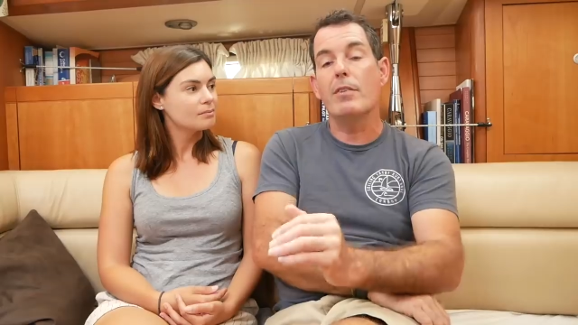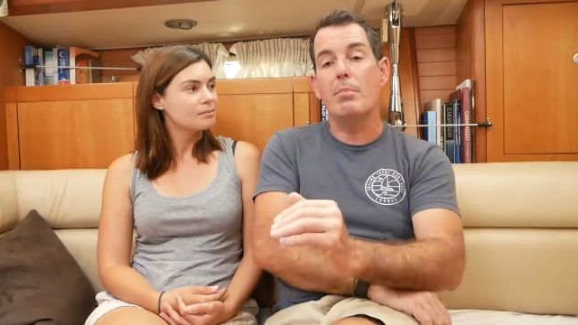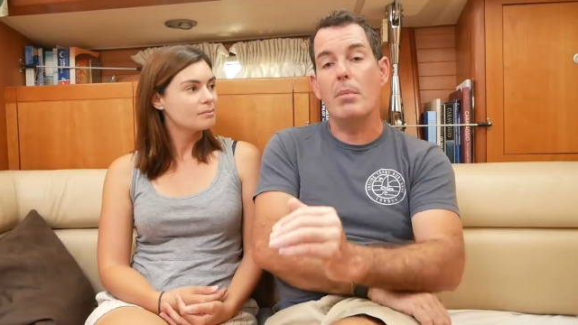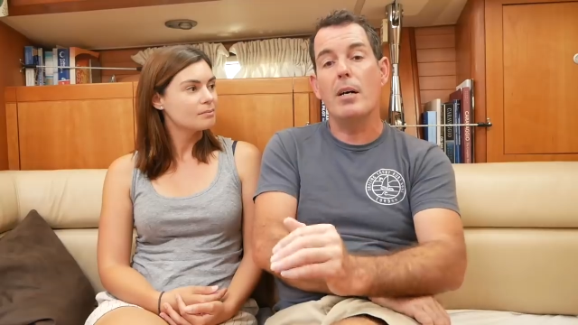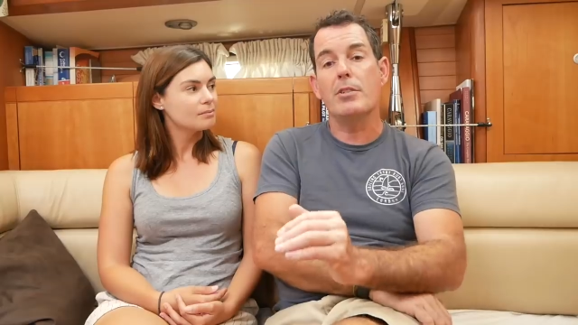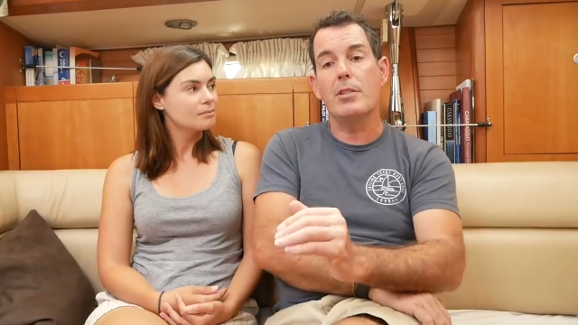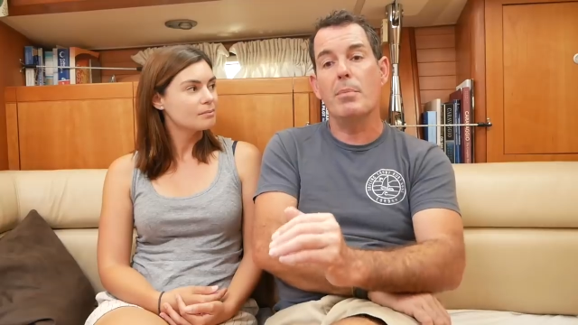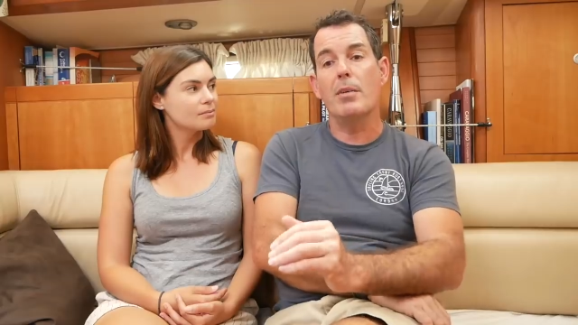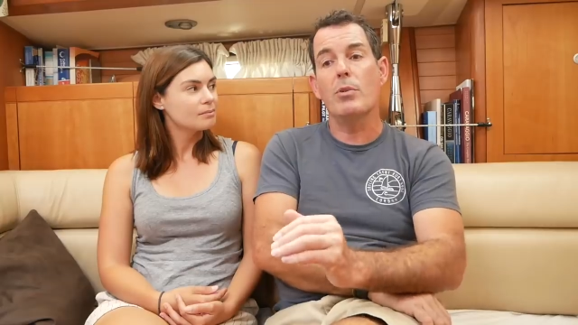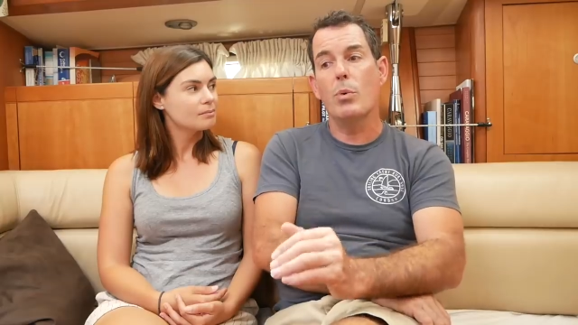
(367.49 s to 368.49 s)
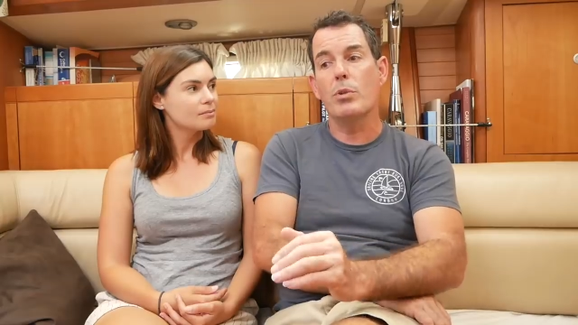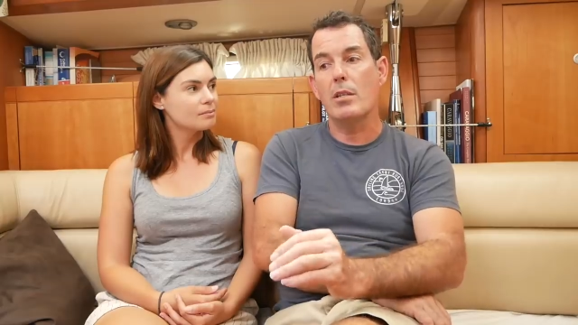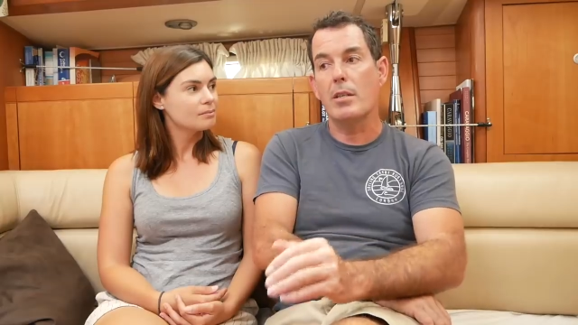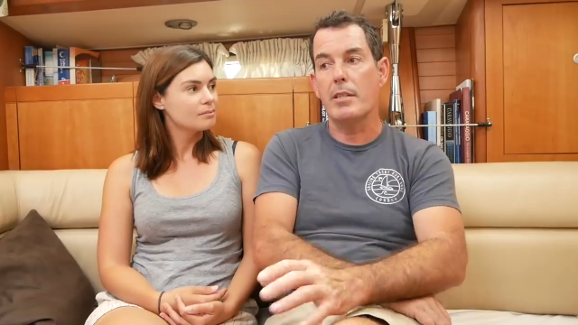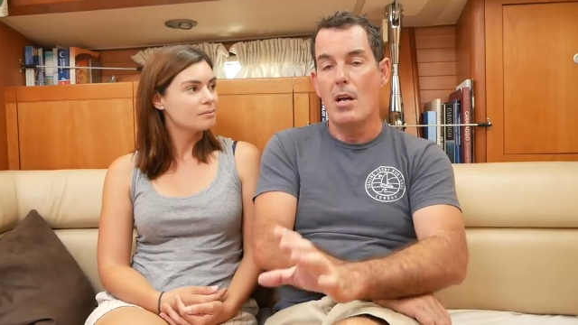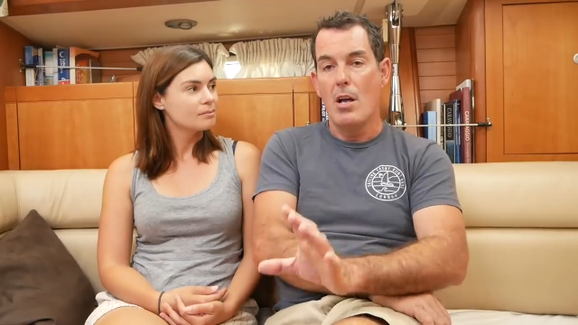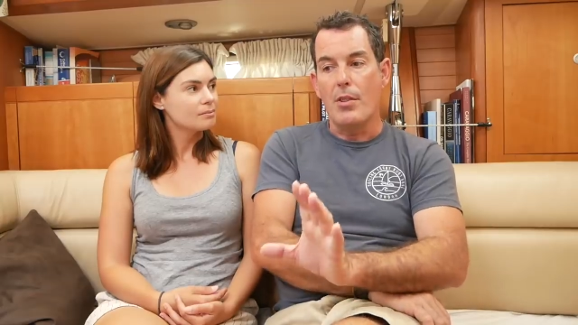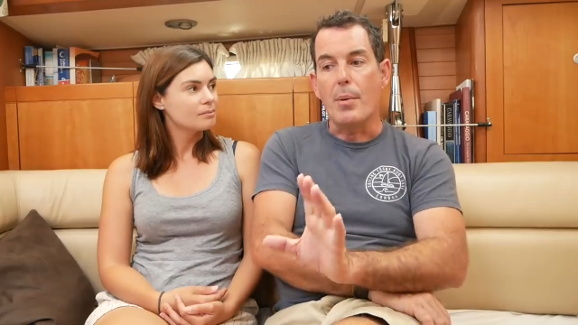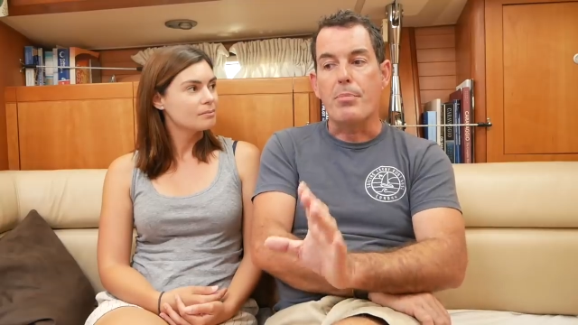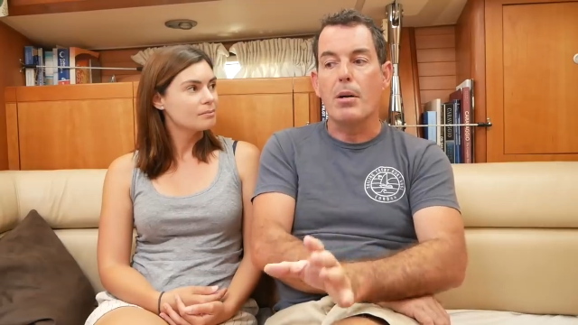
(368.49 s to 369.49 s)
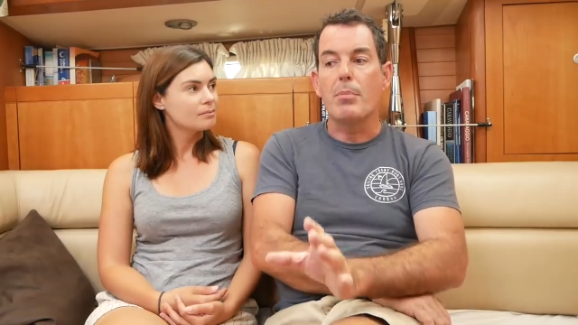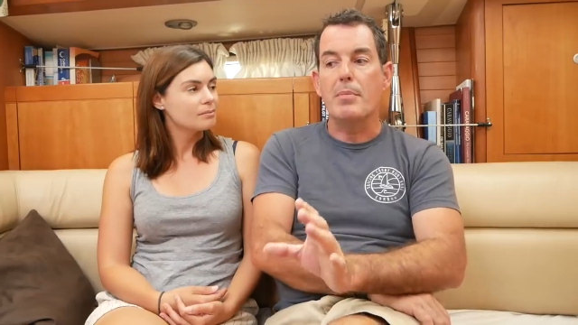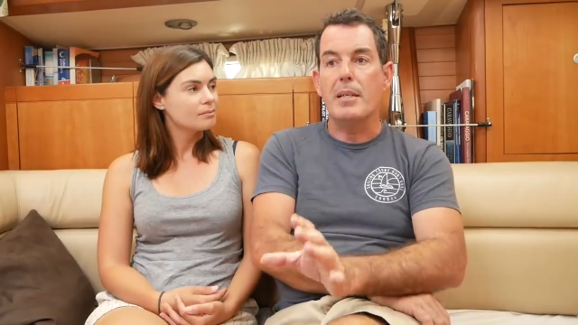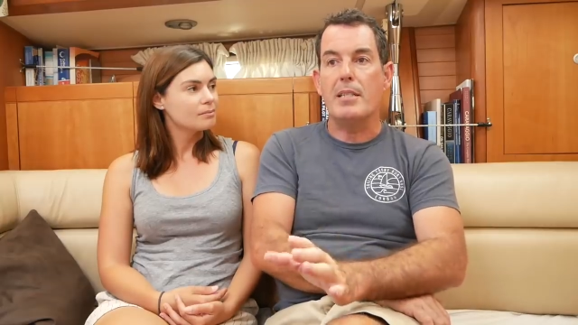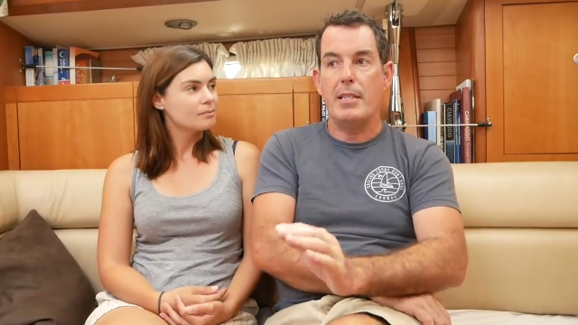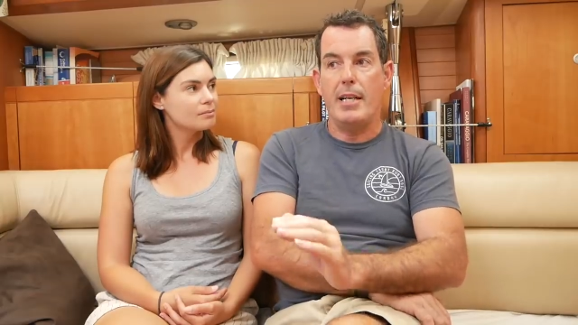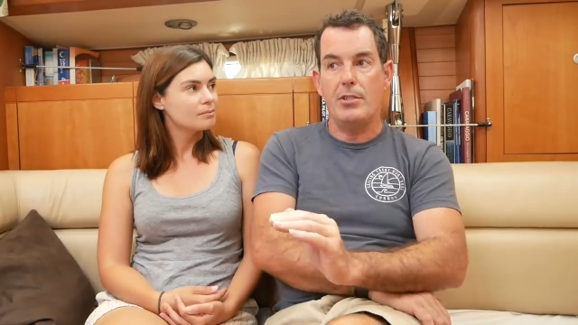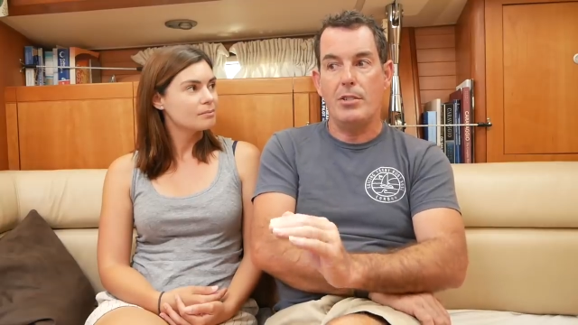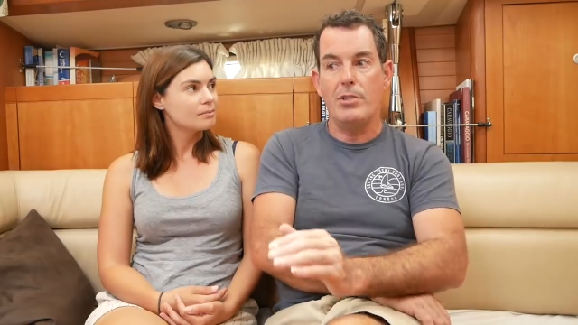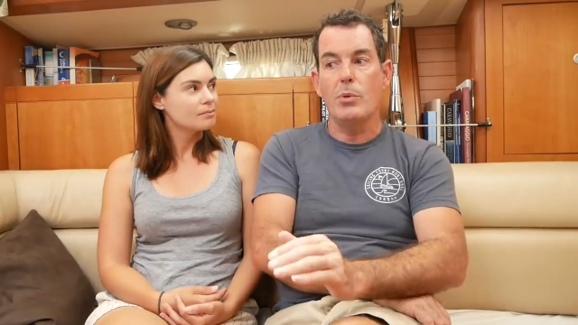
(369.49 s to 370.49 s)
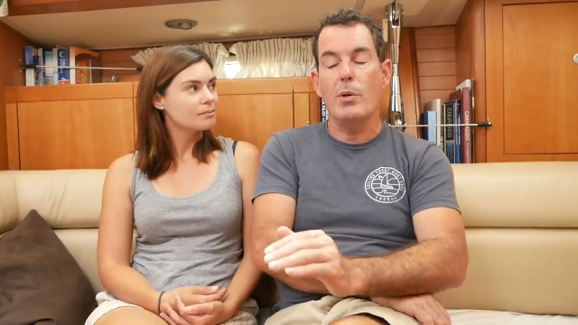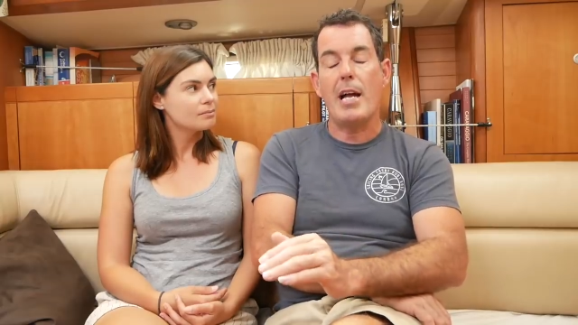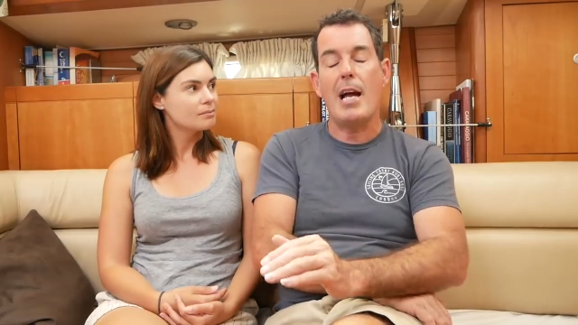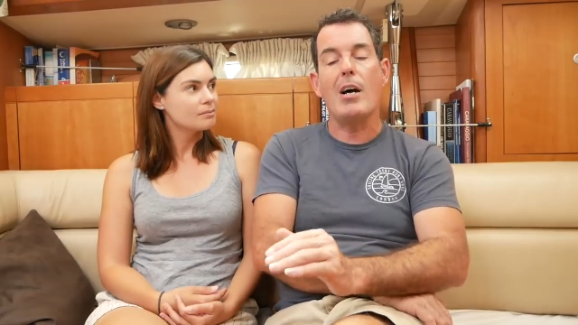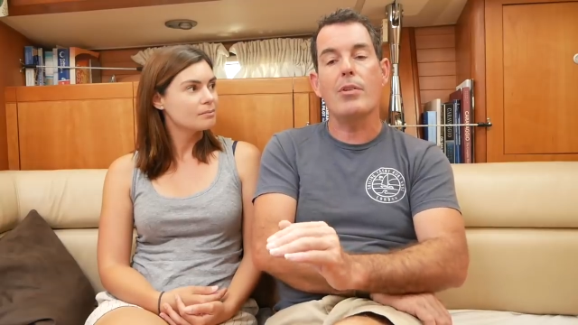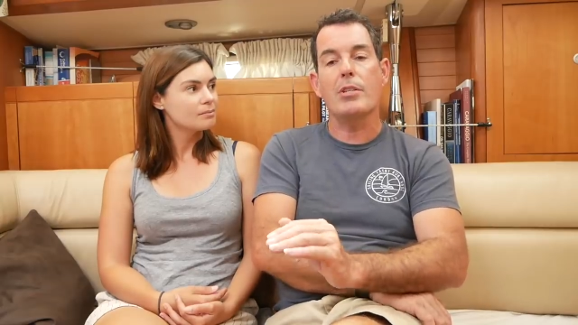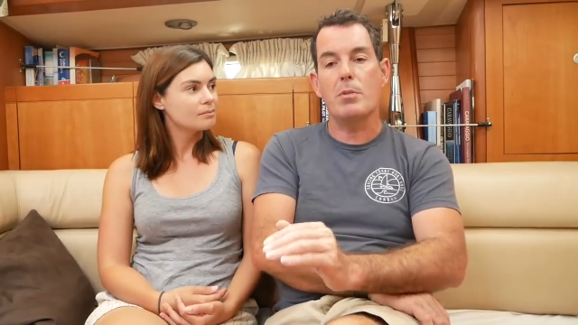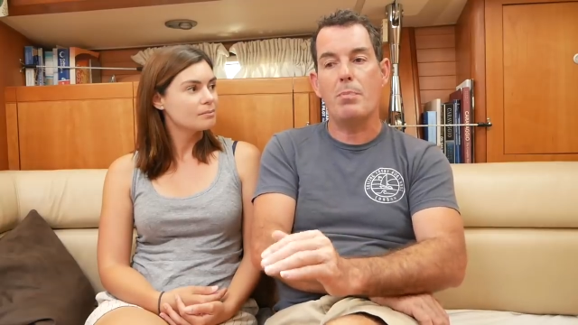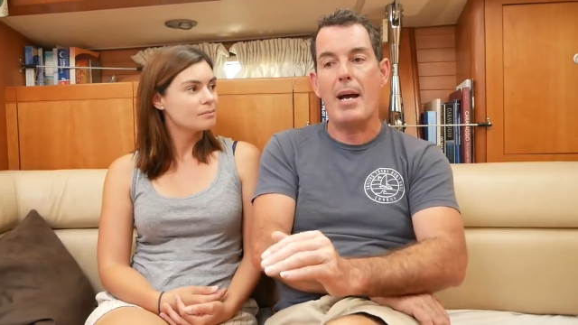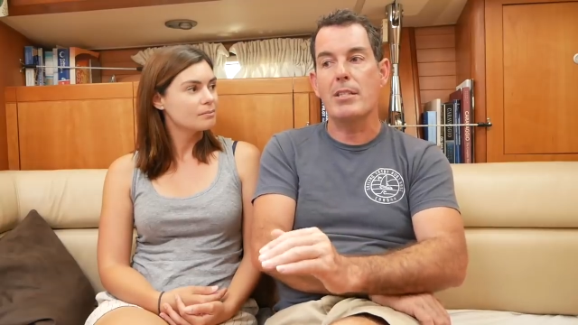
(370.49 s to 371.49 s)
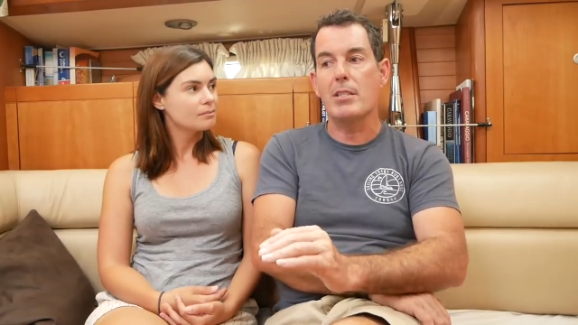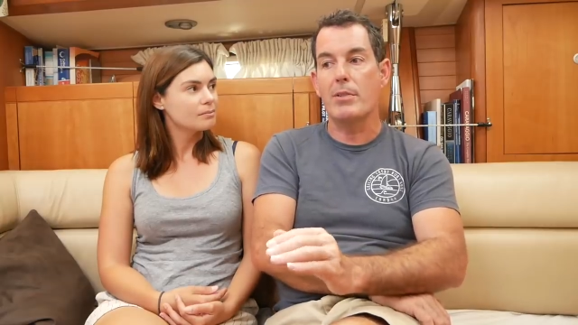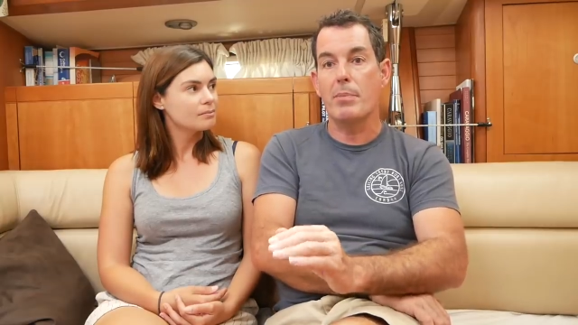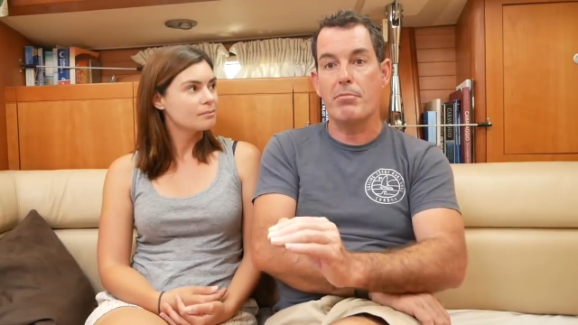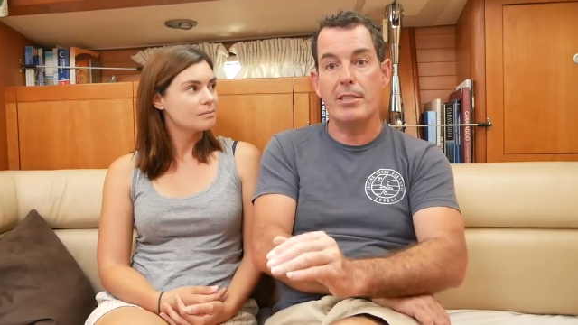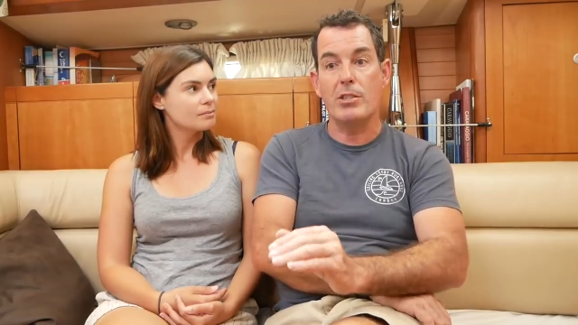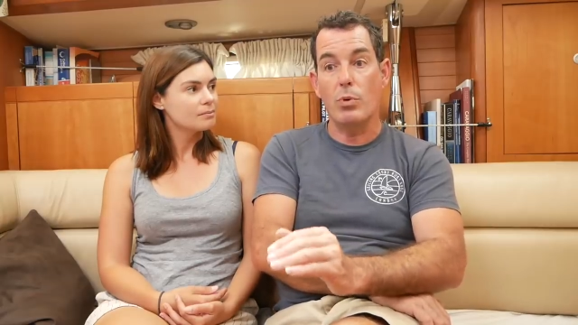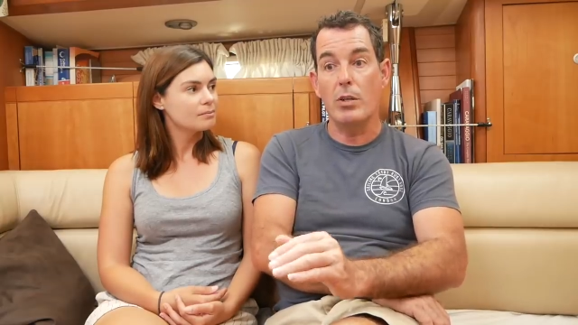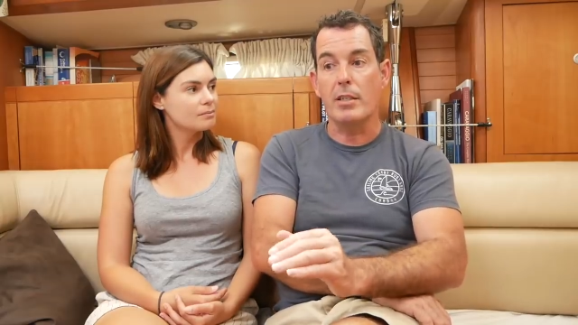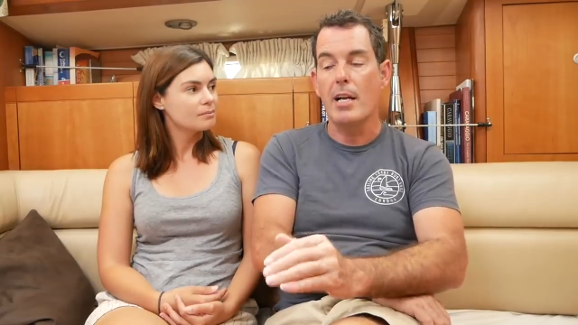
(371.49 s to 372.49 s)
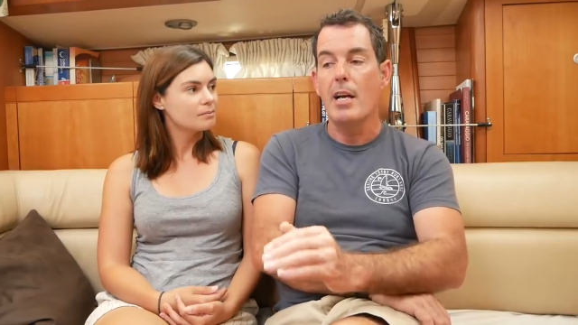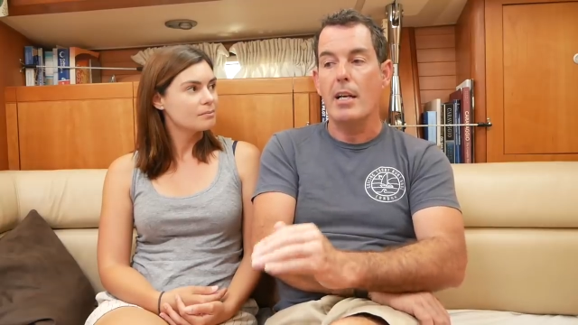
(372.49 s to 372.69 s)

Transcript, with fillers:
Speaker 1: our mast above the waterline. The problem is that it's to do with how the spans of the bridge work